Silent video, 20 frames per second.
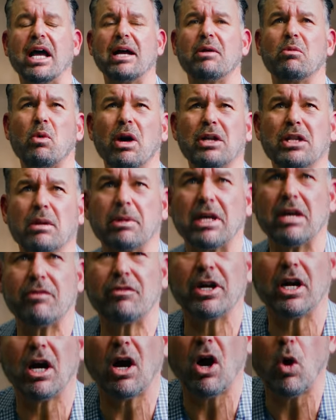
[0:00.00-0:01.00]
I wound up
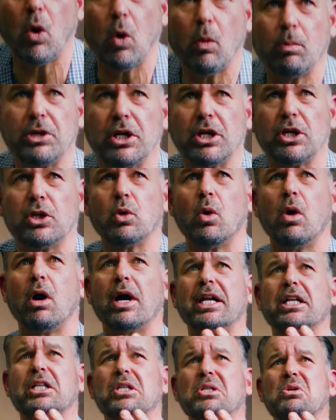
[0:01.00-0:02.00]
giving a home to the
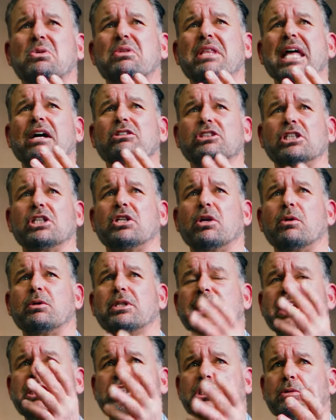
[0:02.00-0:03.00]
dog in
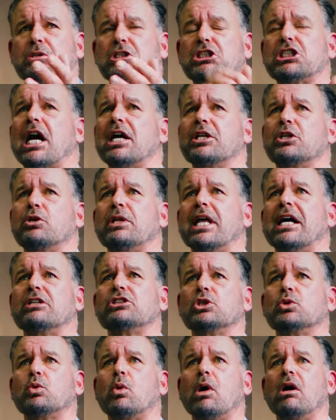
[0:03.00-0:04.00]
2013. She was shot in
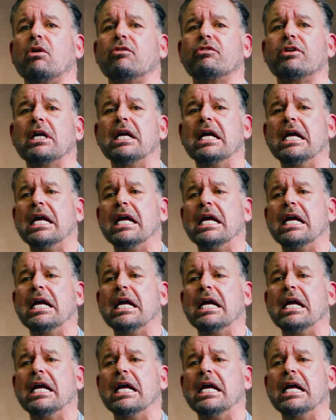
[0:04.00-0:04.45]
2012.